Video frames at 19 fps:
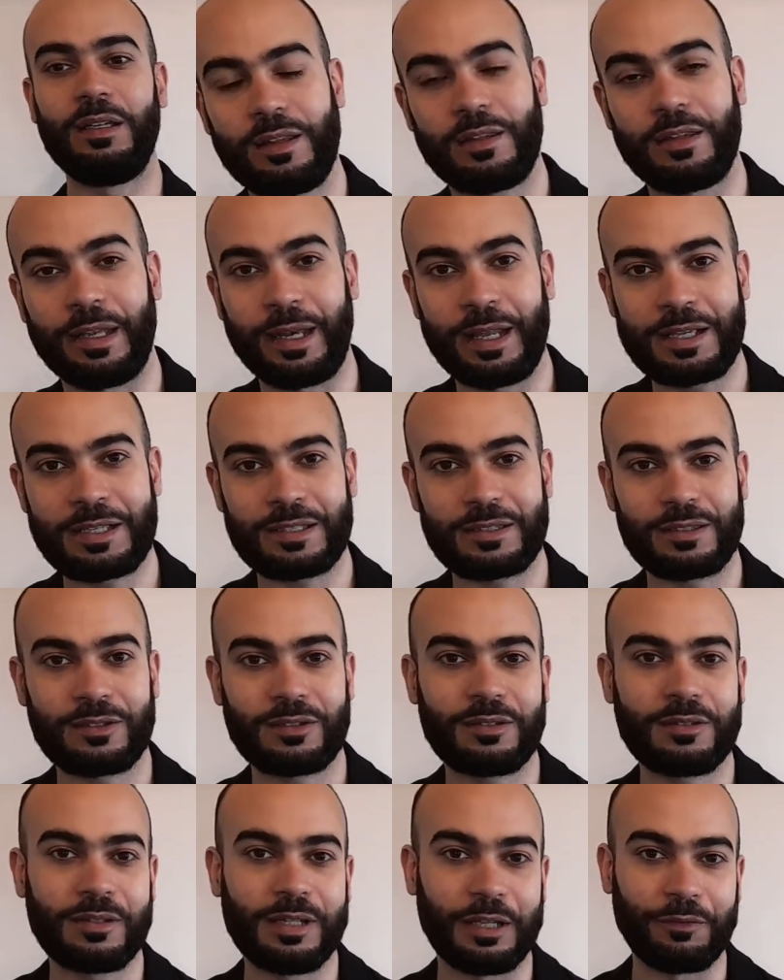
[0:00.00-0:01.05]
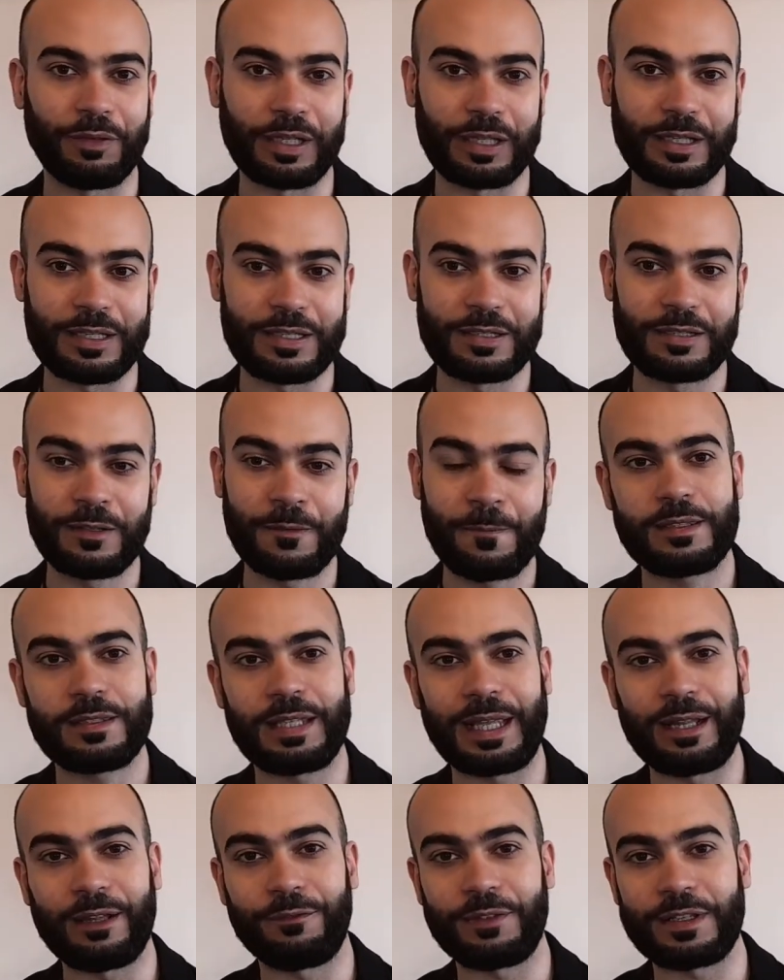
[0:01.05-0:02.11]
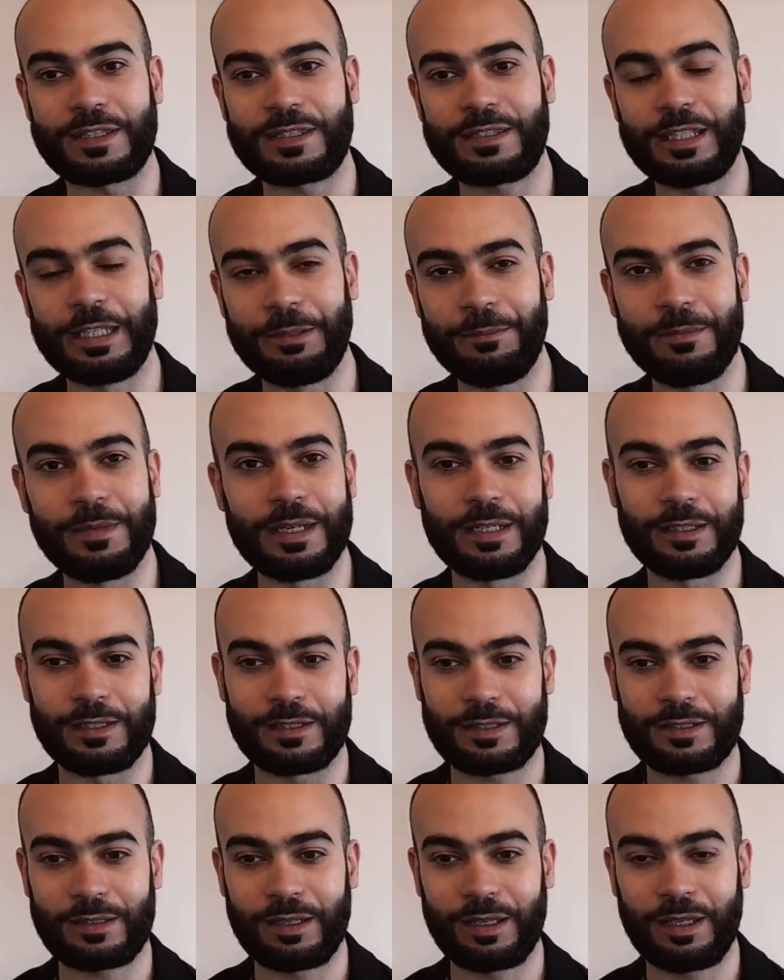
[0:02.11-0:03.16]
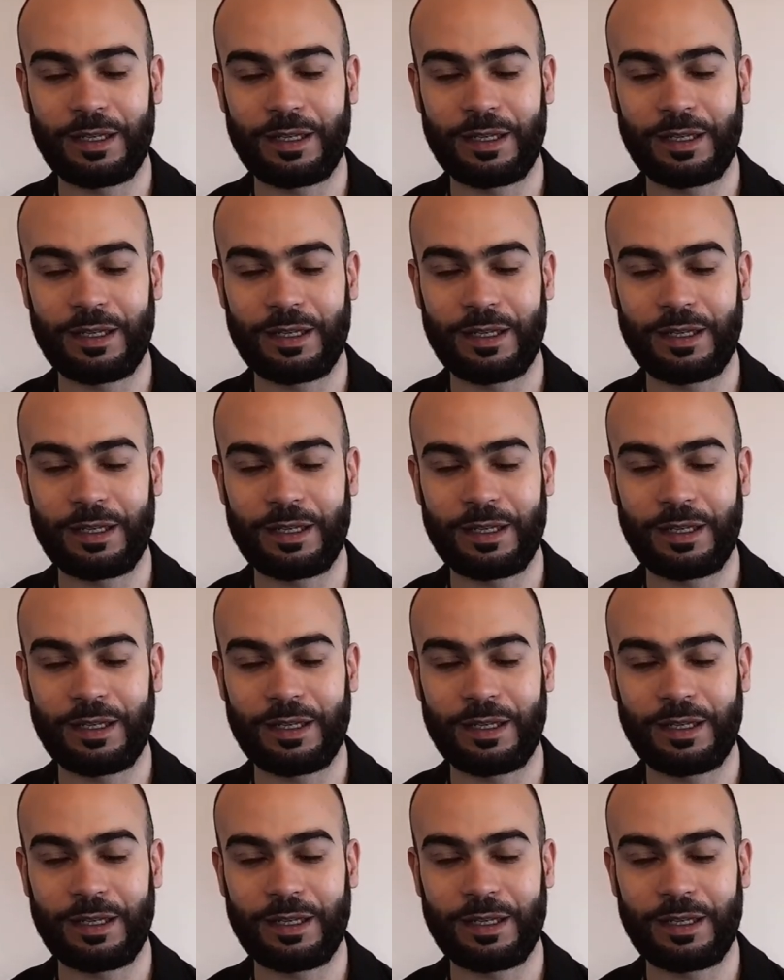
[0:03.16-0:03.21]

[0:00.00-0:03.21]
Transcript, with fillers: The next level is self esteem needs